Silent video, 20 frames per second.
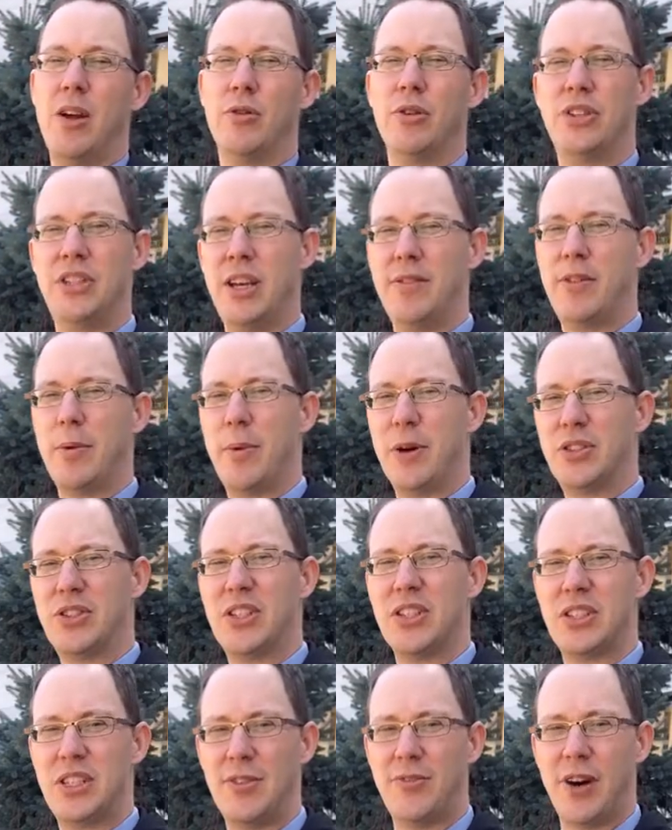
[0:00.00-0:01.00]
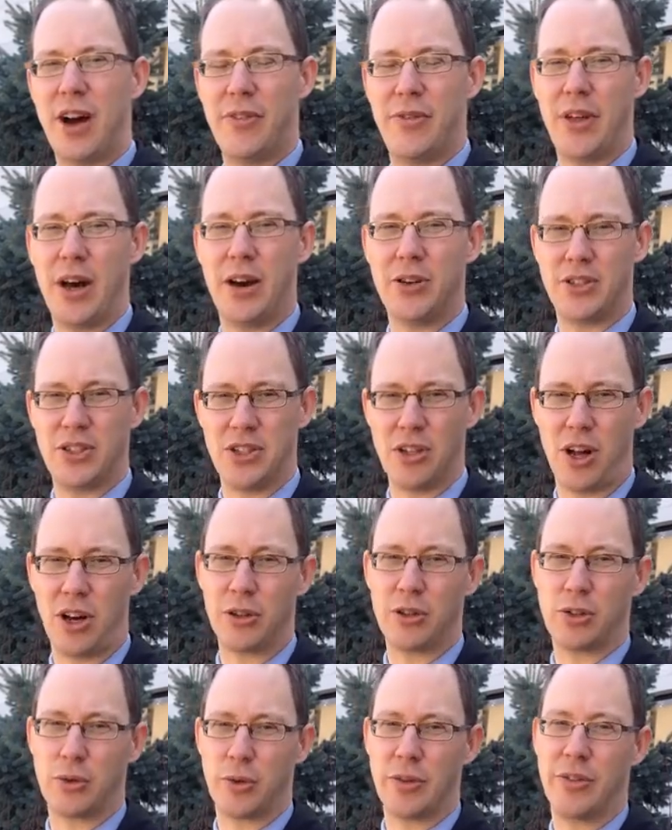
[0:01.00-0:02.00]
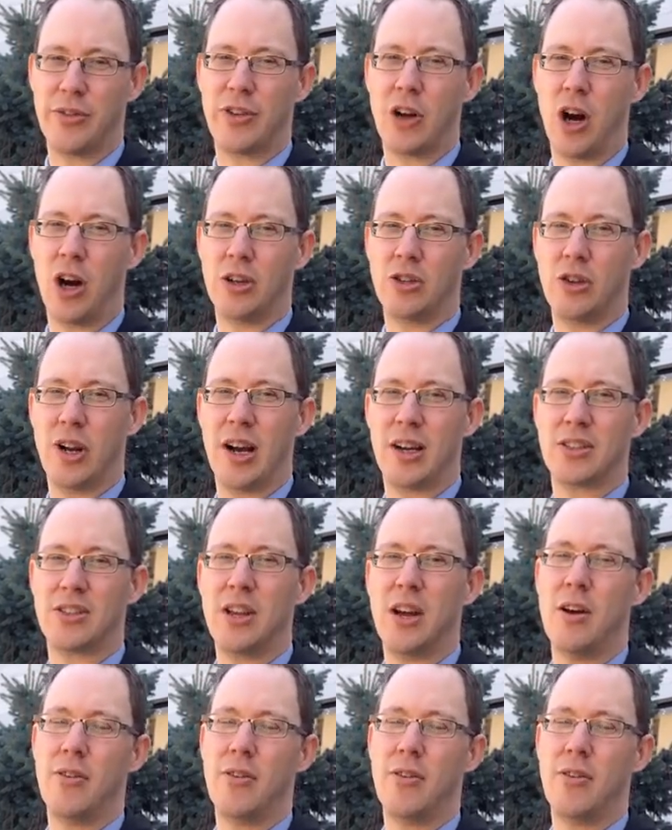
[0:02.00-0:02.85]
received about $65,000 worth of contracts